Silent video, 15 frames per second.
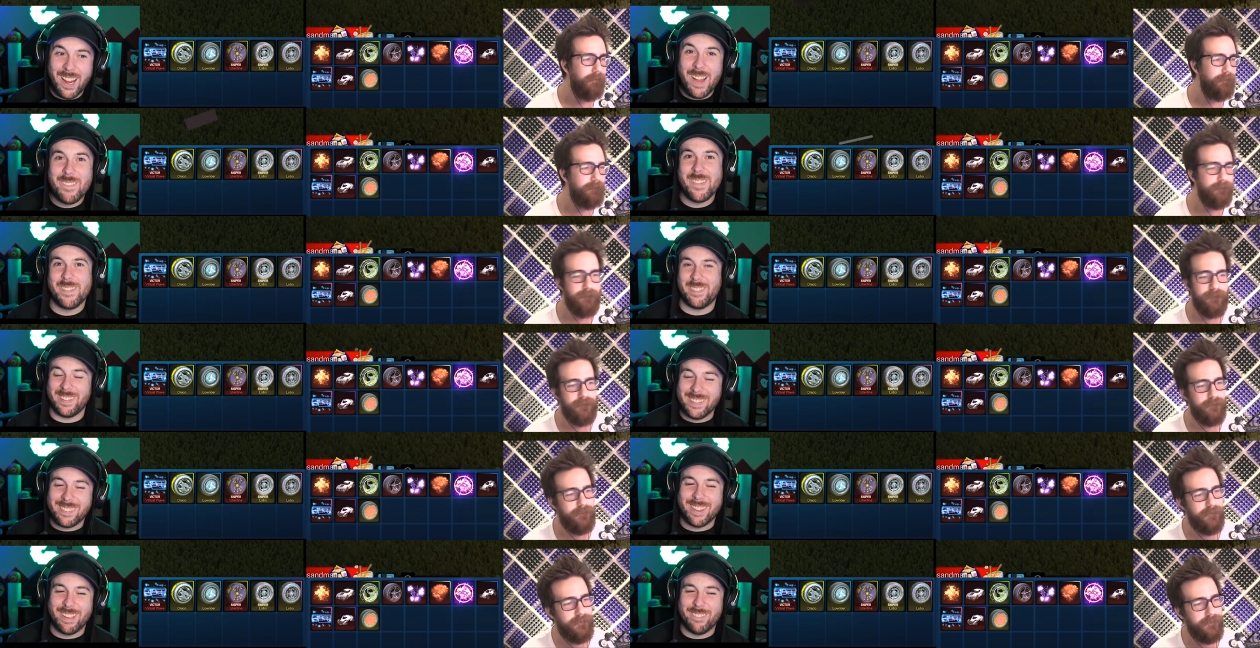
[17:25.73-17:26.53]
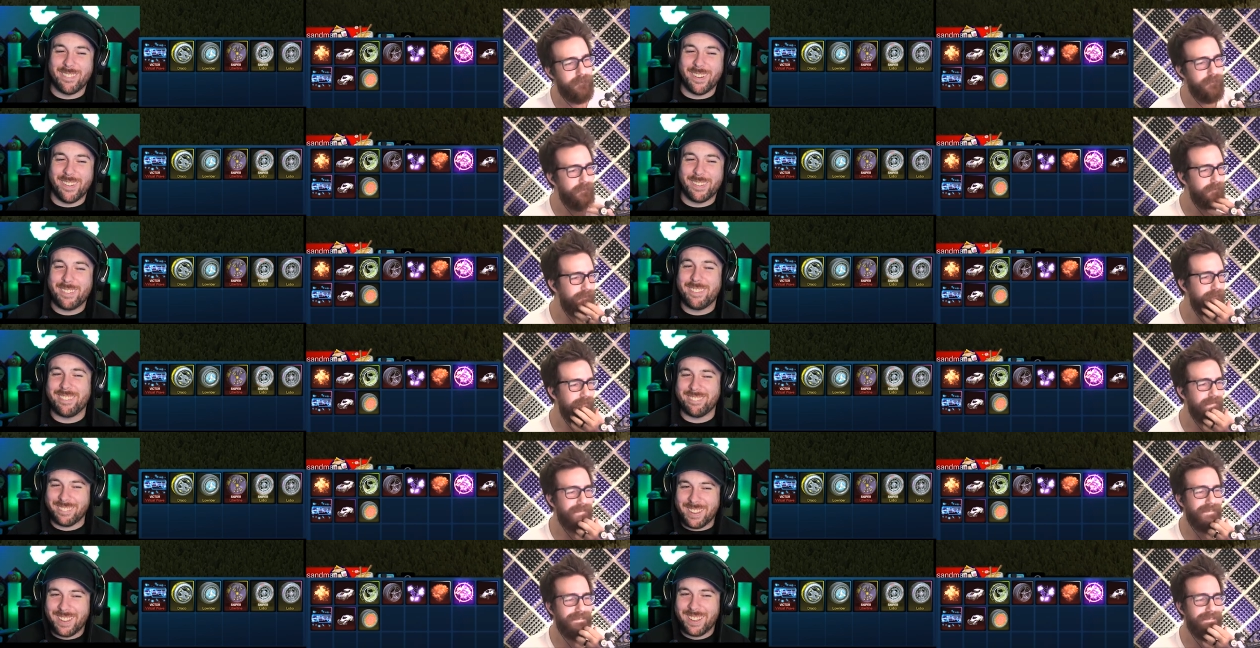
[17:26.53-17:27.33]
Speaker 1: Happy birthday, bro. You're going
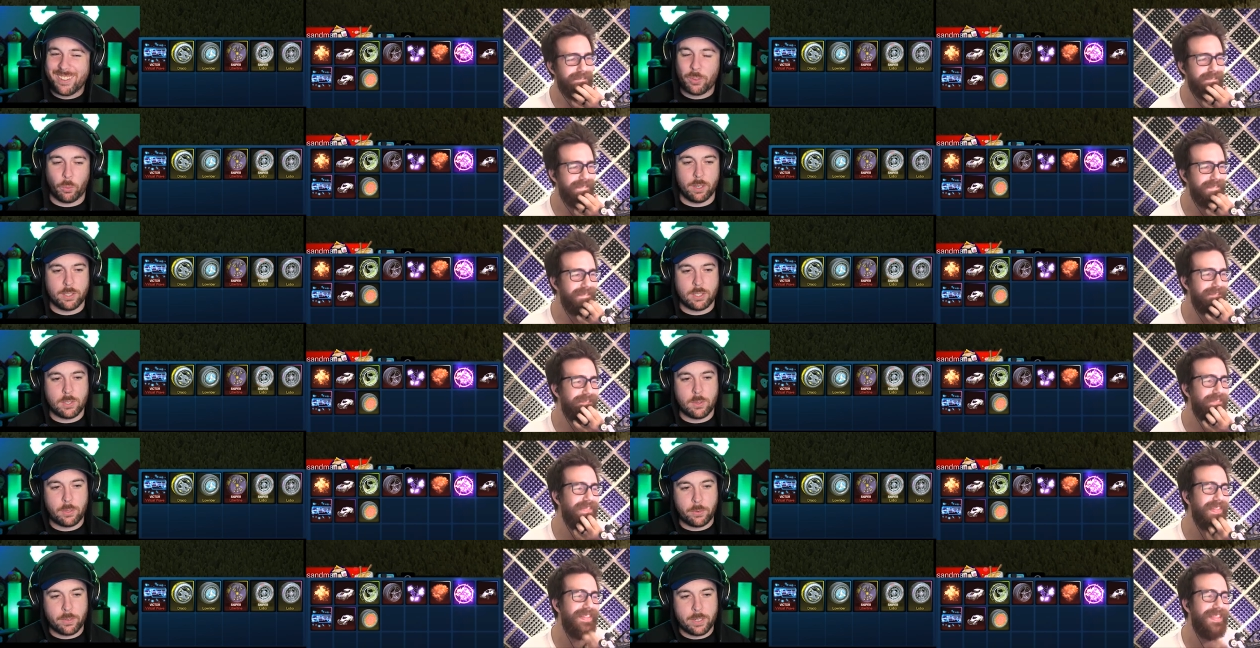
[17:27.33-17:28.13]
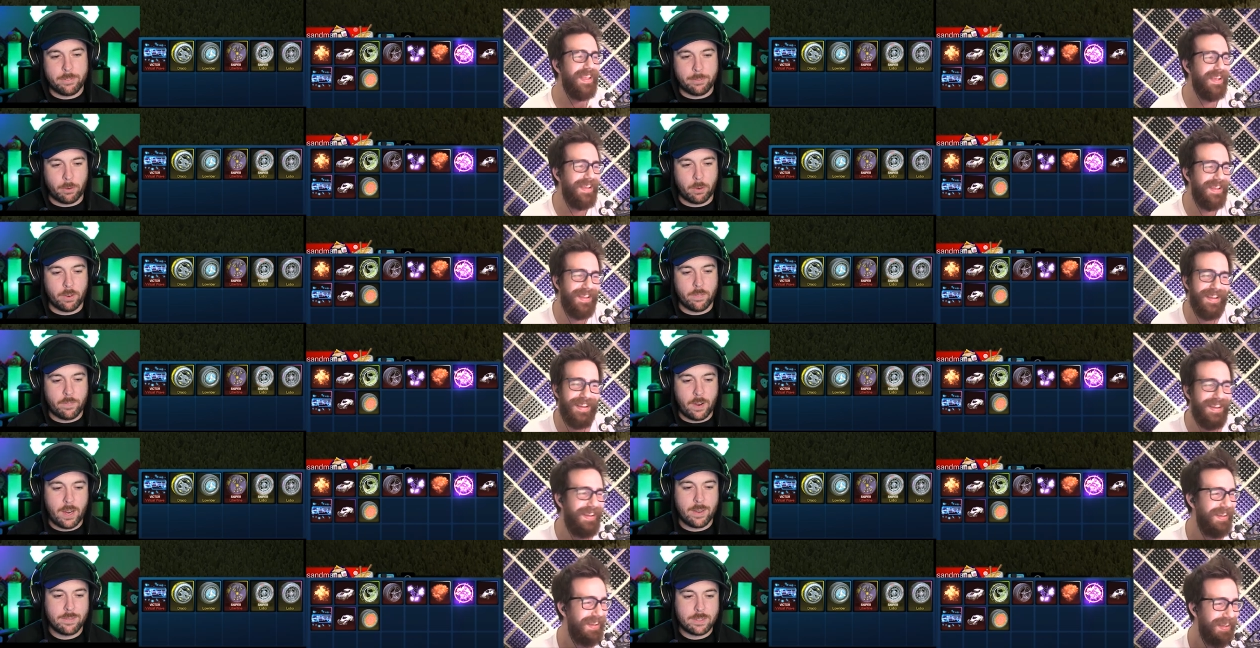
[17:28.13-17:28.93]
to Vegas. 1, 2, 3, 4,
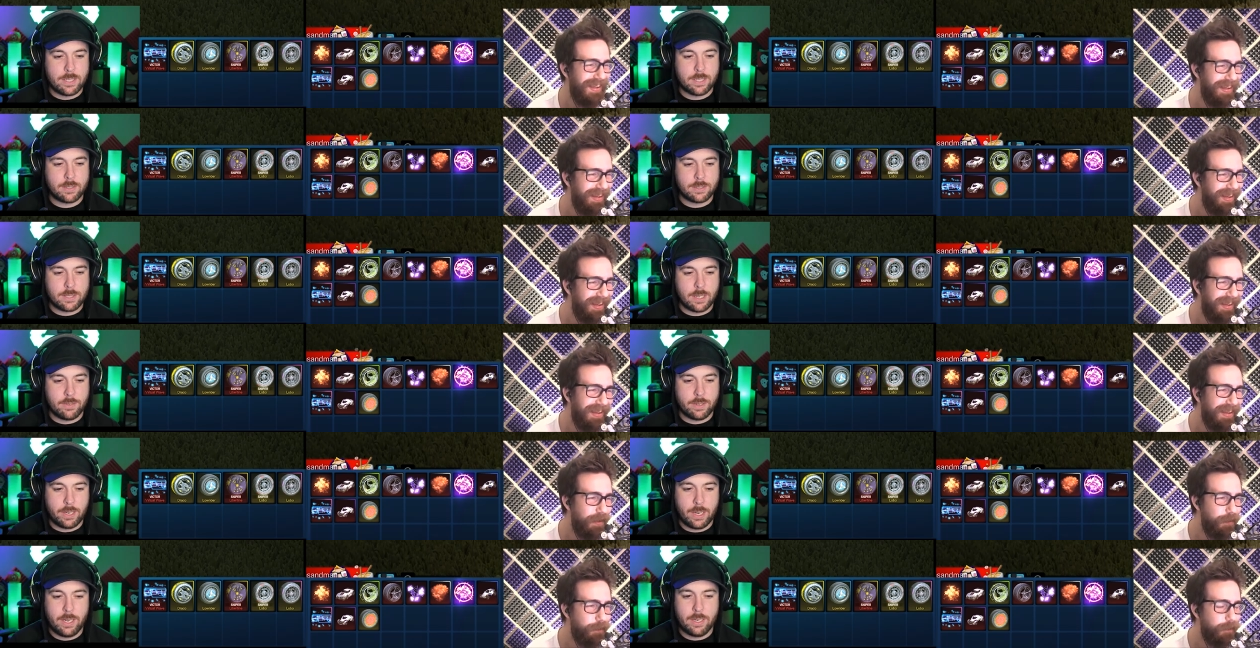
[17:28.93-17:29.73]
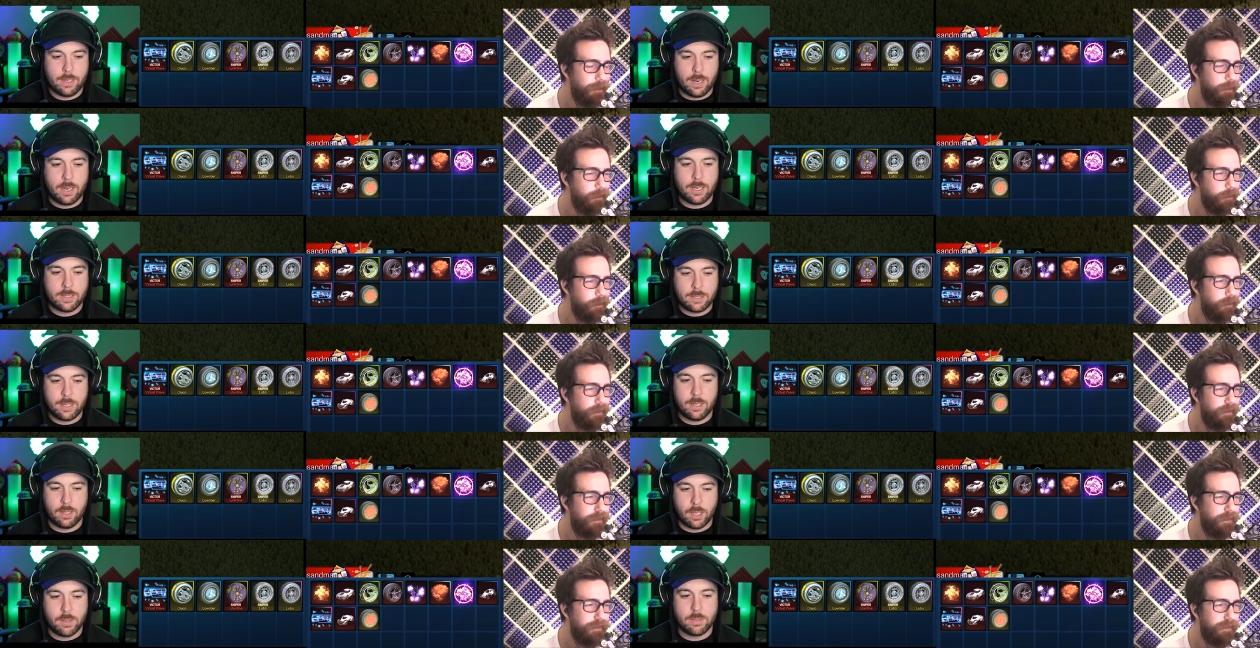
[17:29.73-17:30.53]
5, 6, 7, 8, 9,
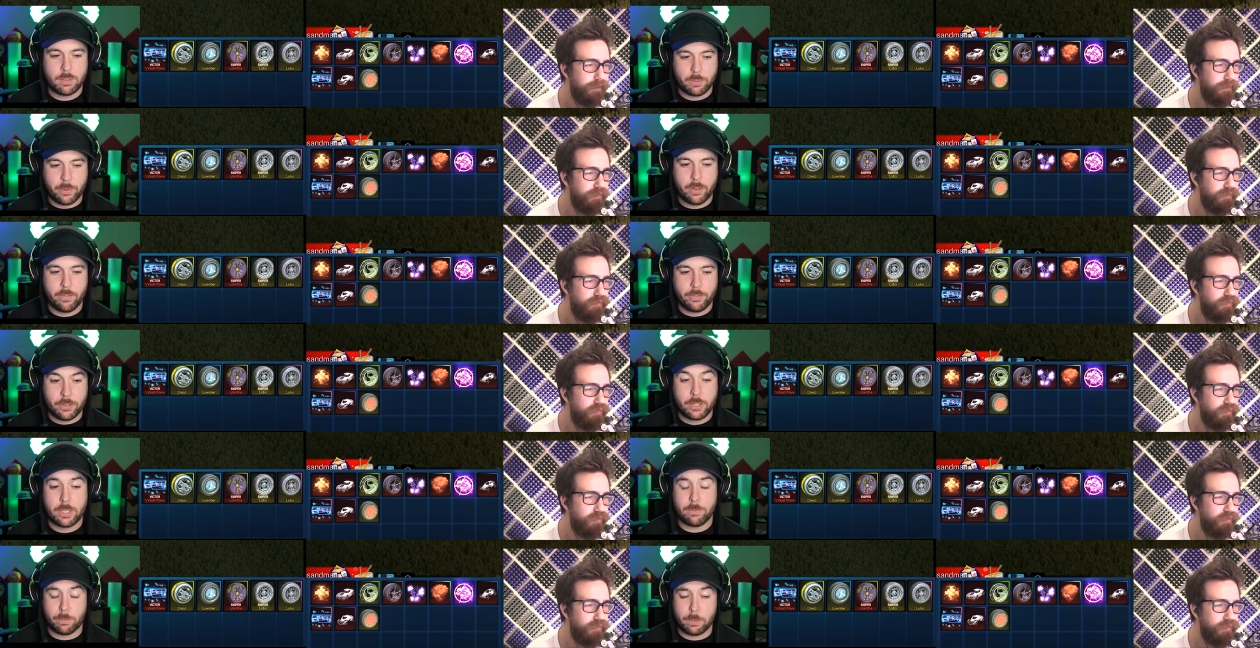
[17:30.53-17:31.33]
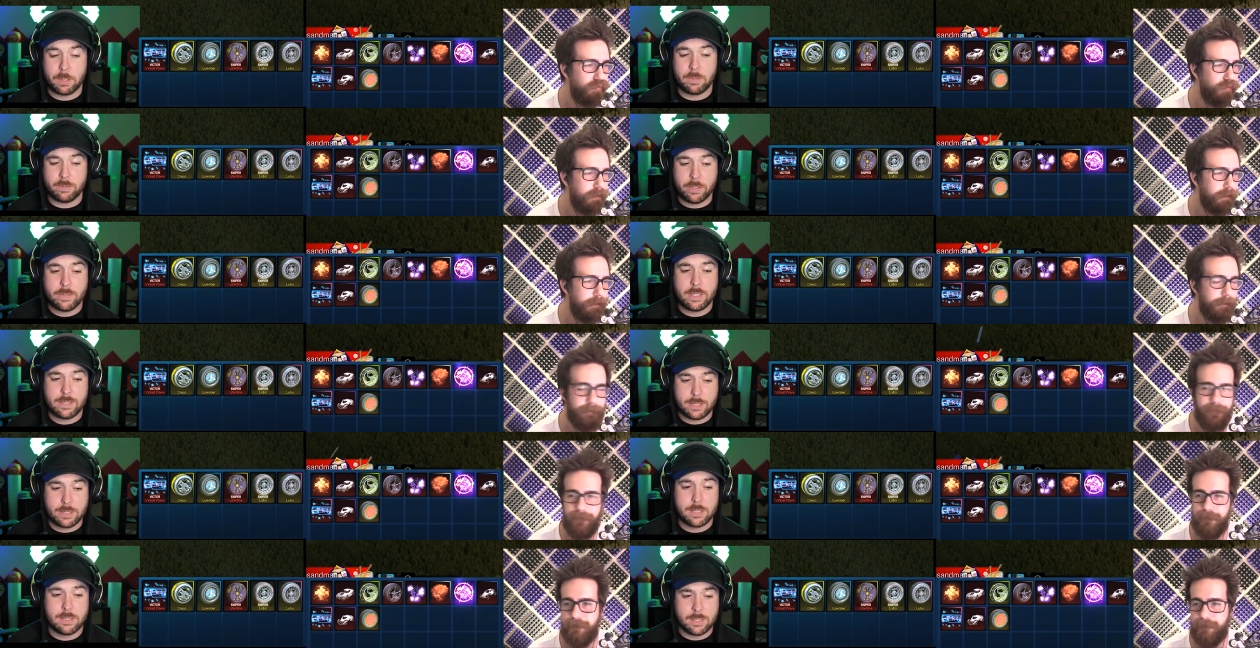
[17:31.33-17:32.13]
10, 11, 12, 13, 14, 15,
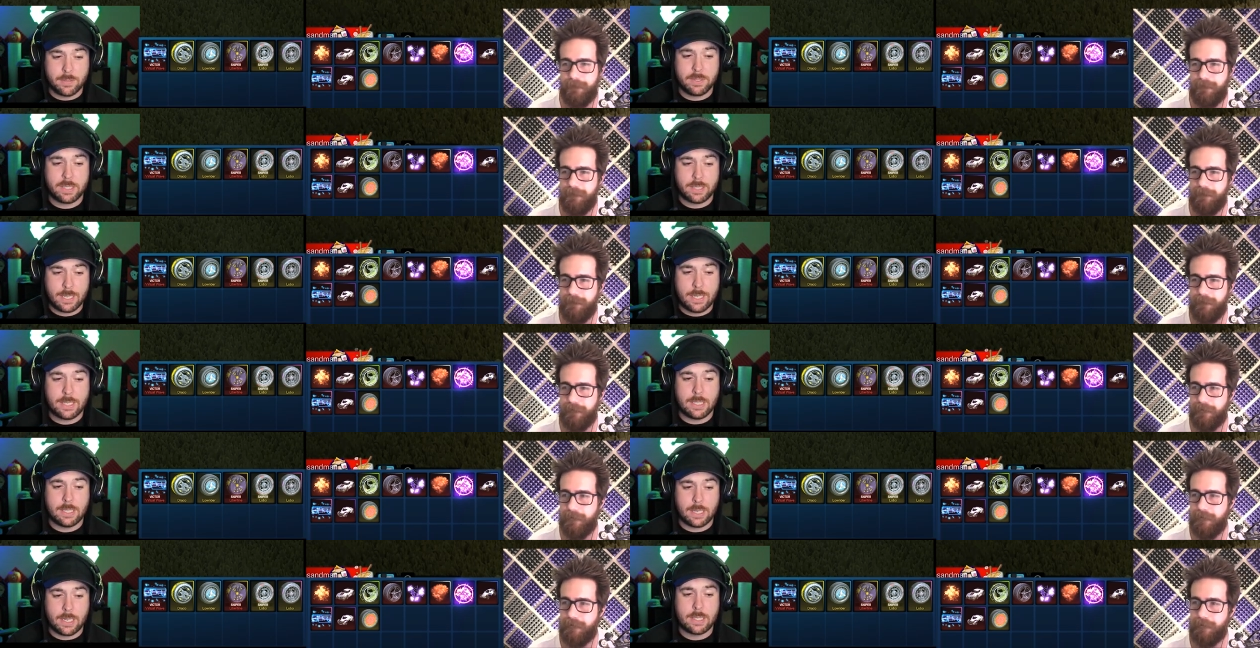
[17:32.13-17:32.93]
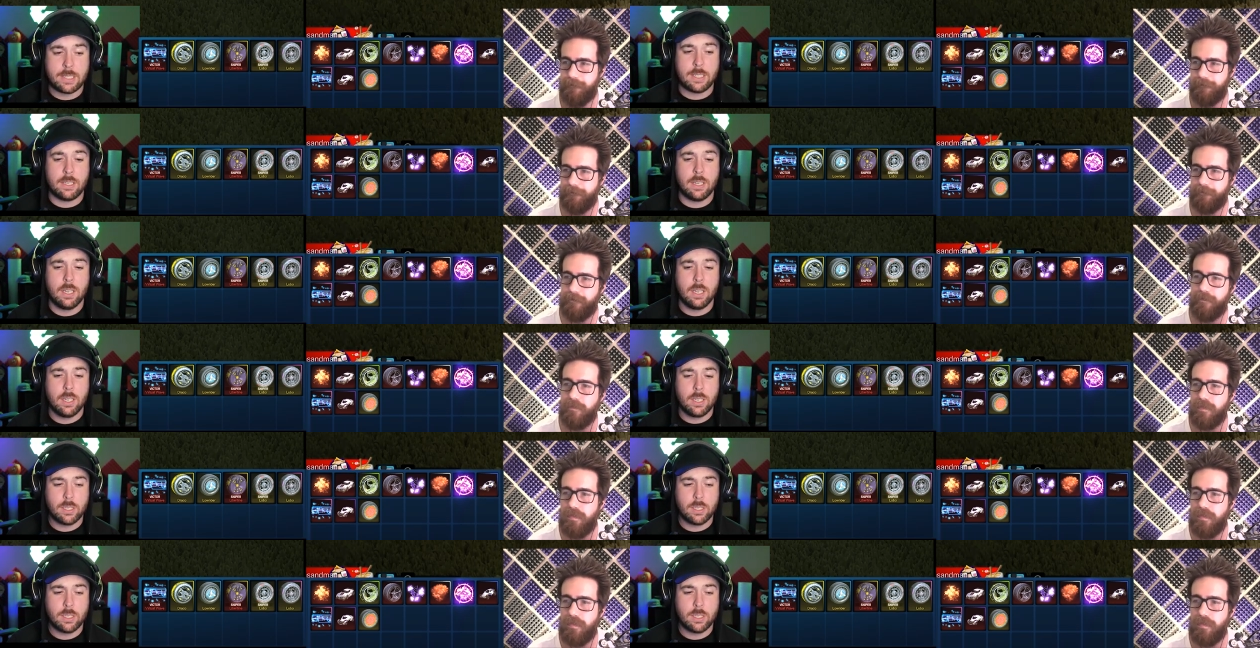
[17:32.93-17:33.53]
16, 17, 18, 19,